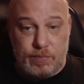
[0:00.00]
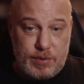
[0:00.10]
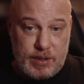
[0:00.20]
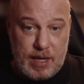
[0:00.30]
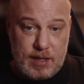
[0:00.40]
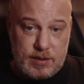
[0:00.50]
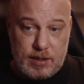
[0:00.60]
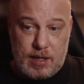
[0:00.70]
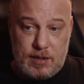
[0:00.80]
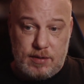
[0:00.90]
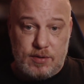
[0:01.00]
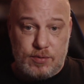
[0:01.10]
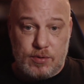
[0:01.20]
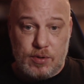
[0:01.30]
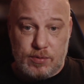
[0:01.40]
be adding any
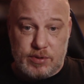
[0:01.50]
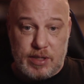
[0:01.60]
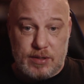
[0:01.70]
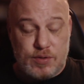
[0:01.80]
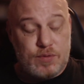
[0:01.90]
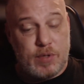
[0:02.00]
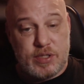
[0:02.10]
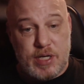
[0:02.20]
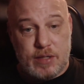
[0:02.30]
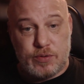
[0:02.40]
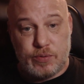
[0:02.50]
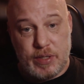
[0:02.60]
new content to my channel